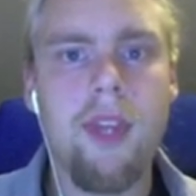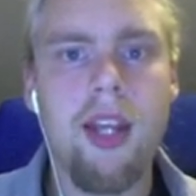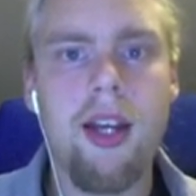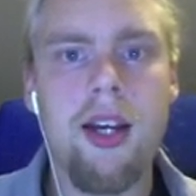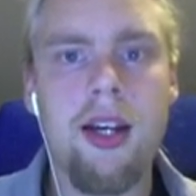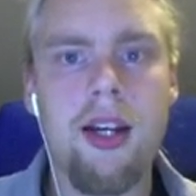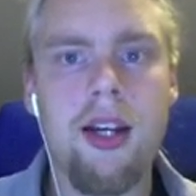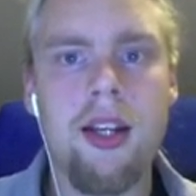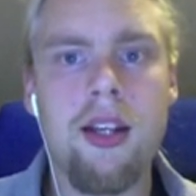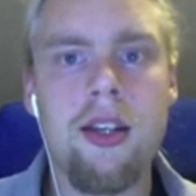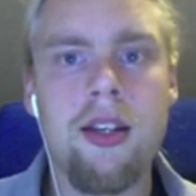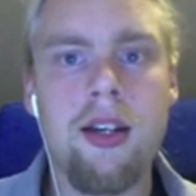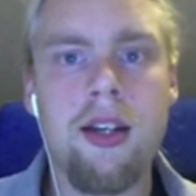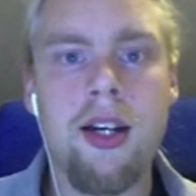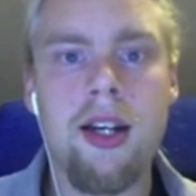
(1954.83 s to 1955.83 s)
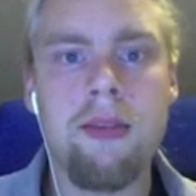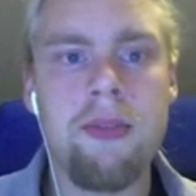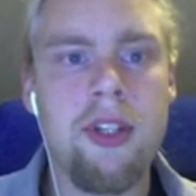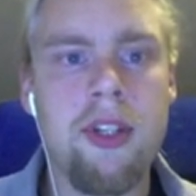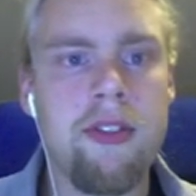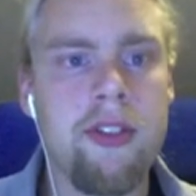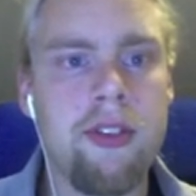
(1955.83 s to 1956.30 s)
And I'm
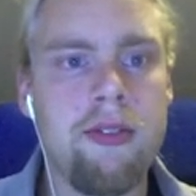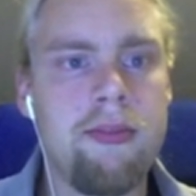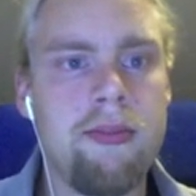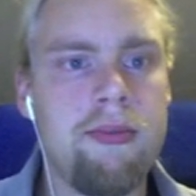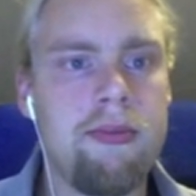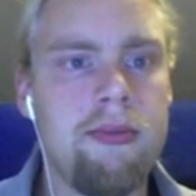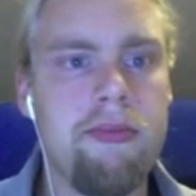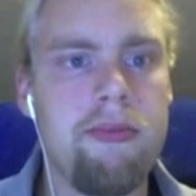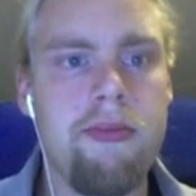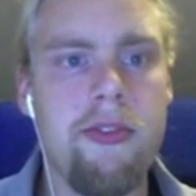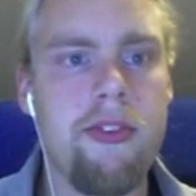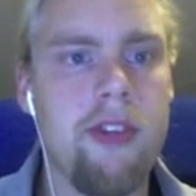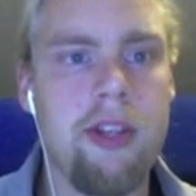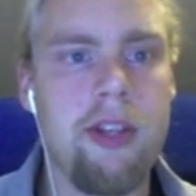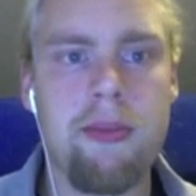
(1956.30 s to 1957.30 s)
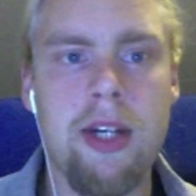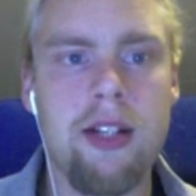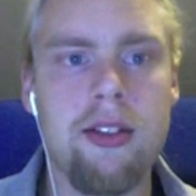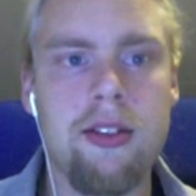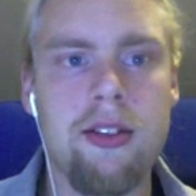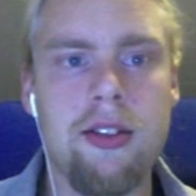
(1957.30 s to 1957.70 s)
Nevin, same handle